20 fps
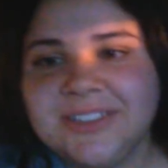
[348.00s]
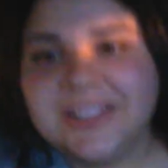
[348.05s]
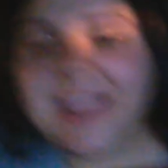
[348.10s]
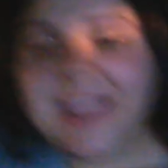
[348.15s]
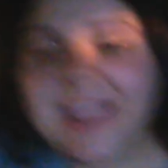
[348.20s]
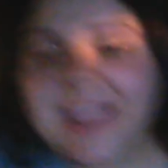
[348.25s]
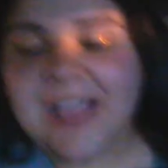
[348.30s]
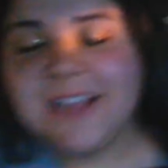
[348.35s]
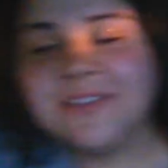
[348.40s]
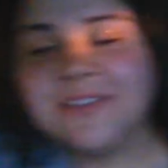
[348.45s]

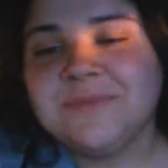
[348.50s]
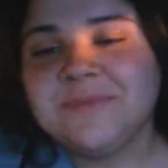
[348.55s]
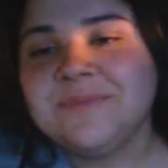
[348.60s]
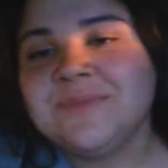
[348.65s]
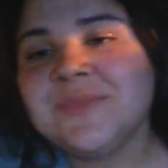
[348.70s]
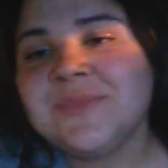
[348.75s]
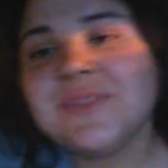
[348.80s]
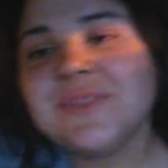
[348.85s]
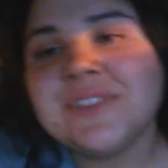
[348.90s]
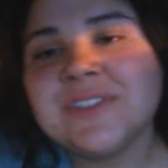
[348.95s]
Yeah.
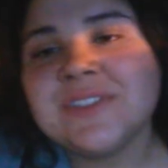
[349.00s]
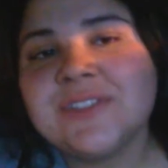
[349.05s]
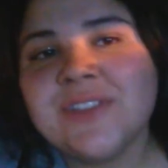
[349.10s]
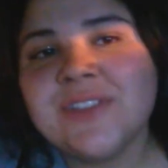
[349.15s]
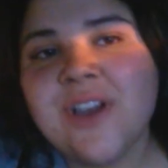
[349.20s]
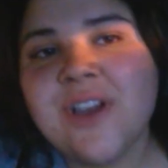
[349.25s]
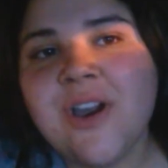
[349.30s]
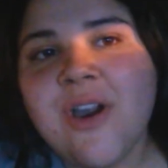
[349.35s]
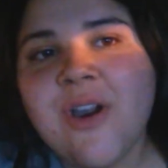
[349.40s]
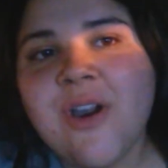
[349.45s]

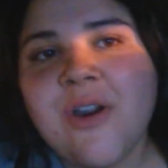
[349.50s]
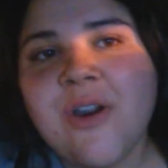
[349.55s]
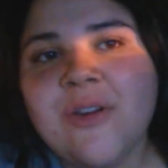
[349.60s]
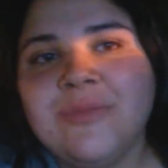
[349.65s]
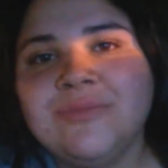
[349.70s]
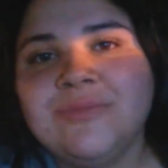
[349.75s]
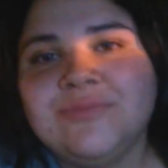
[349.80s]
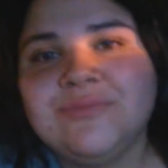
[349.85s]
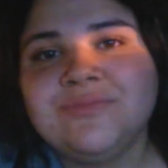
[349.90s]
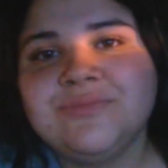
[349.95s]

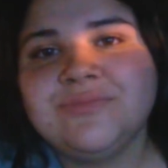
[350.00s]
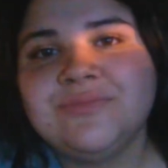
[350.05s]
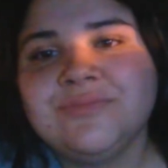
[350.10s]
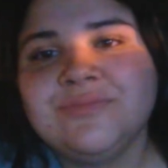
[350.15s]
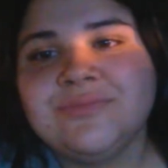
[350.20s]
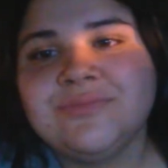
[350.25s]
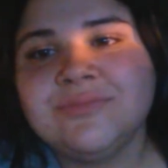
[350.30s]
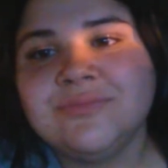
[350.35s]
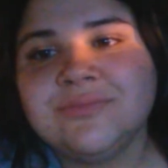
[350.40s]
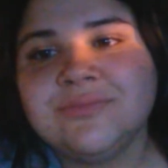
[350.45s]
So...
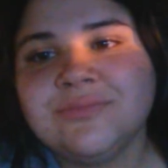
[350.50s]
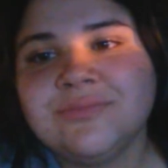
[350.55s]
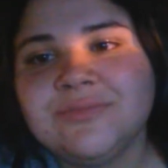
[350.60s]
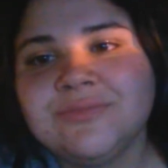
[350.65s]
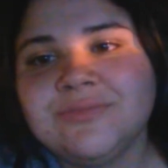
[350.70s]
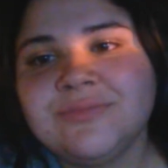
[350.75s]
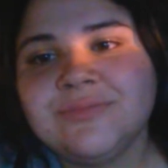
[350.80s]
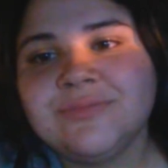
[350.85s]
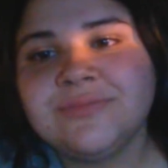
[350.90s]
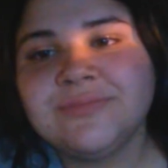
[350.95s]

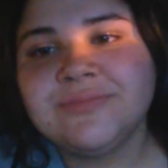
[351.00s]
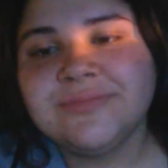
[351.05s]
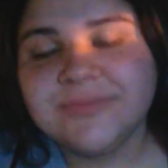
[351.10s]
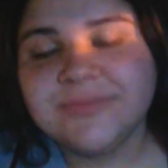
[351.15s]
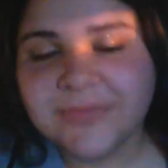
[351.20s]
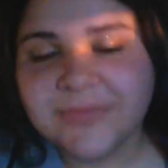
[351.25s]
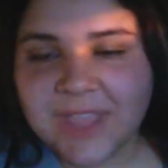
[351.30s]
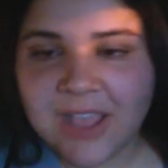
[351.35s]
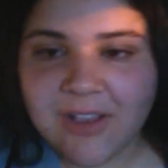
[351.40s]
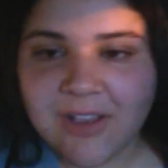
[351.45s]

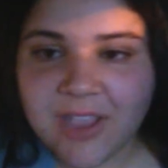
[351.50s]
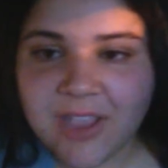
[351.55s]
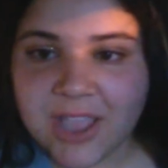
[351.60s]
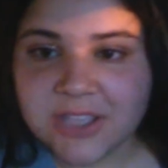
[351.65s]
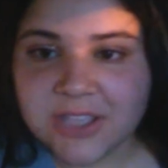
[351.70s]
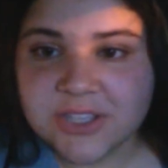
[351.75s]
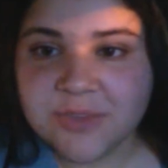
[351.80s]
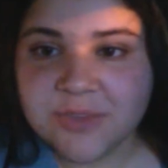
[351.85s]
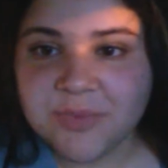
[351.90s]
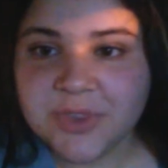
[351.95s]
yeah, I'll
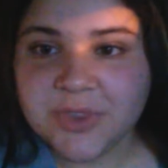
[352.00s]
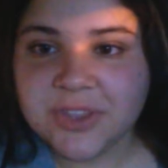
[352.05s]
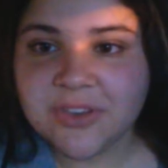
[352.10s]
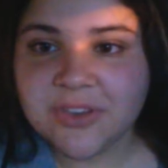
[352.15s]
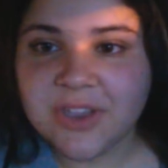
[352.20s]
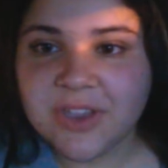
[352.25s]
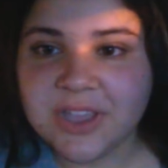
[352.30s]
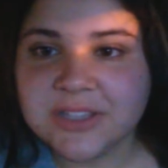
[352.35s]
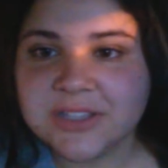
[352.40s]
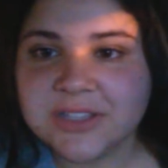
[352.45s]
catch up with you
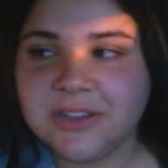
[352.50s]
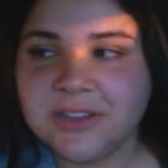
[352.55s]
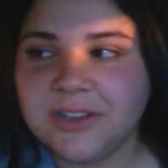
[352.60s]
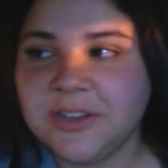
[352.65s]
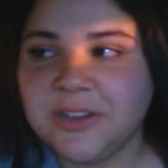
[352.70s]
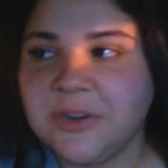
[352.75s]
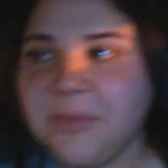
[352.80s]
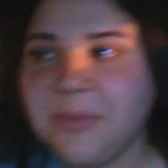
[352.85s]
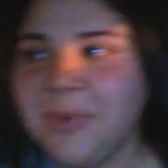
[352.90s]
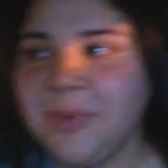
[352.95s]
guys in a
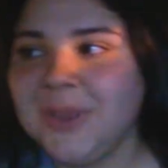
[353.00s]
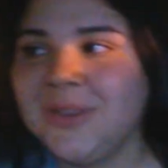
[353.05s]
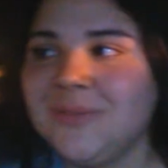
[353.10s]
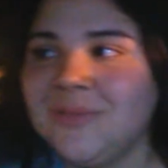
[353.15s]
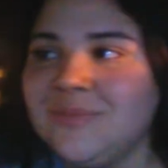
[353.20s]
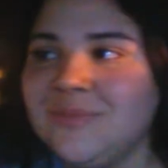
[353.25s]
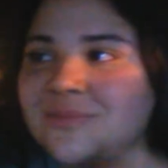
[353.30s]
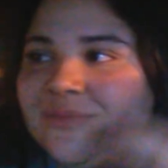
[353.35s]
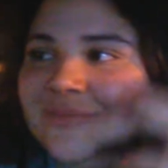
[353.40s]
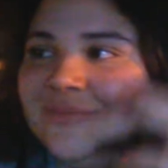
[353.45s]
little bit.
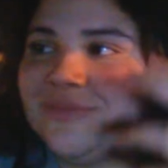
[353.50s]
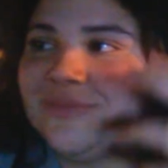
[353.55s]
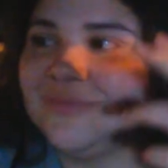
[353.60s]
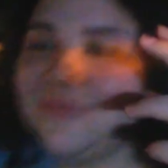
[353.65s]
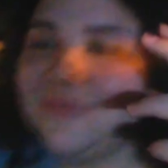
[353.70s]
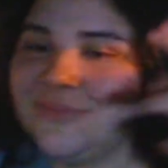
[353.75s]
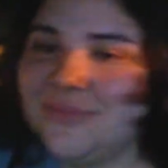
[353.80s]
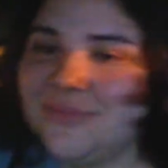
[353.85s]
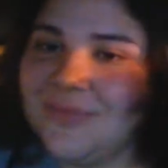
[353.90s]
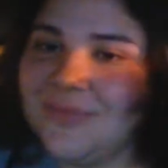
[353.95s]

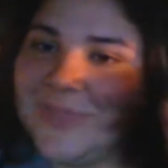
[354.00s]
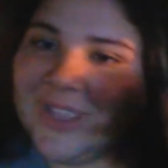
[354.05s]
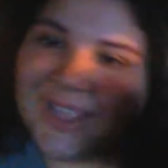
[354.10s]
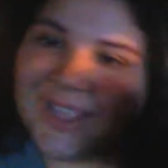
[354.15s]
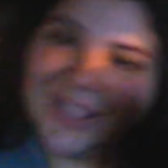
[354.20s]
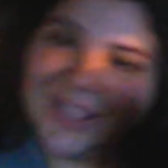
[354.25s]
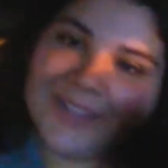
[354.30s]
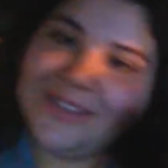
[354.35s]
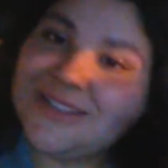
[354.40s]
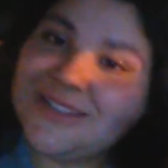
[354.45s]

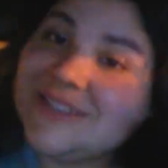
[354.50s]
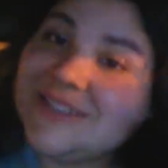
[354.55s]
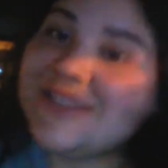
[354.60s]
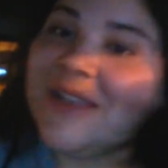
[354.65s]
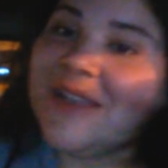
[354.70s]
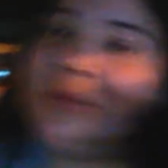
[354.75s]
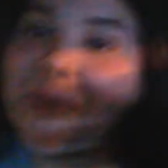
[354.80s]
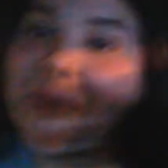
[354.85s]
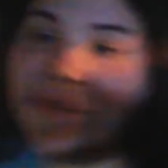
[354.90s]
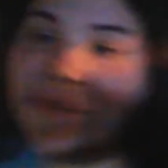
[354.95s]
And this
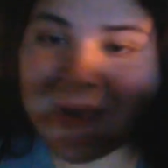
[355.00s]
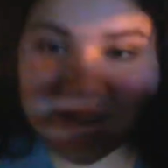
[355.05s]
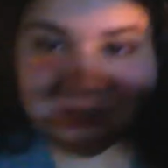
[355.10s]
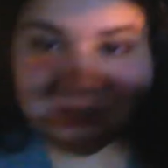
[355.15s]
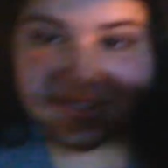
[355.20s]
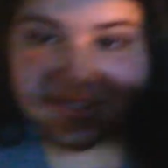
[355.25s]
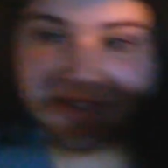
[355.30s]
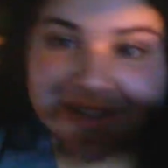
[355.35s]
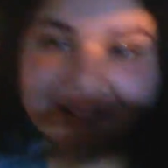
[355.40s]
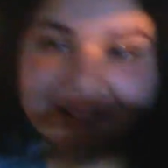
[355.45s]
time I'm
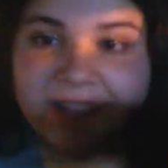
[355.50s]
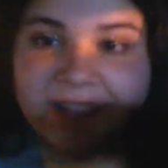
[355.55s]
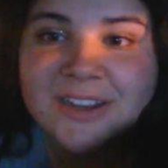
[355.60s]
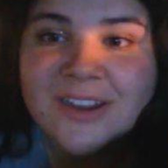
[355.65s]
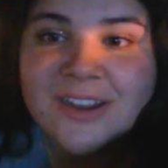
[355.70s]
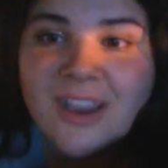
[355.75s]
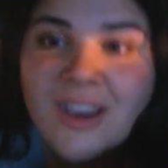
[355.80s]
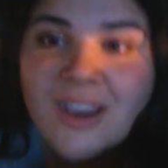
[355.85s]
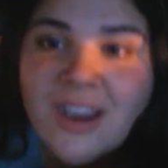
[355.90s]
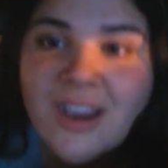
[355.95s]
actually
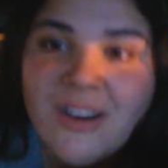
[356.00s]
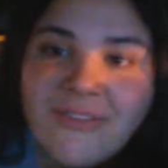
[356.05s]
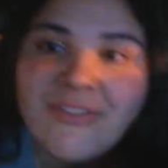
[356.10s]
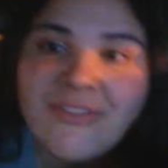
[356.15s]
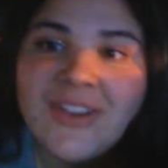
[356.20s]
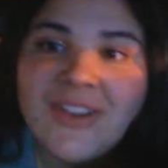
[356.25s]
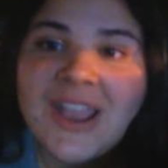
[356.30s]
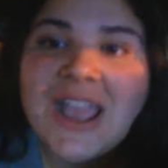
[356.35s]
signing off.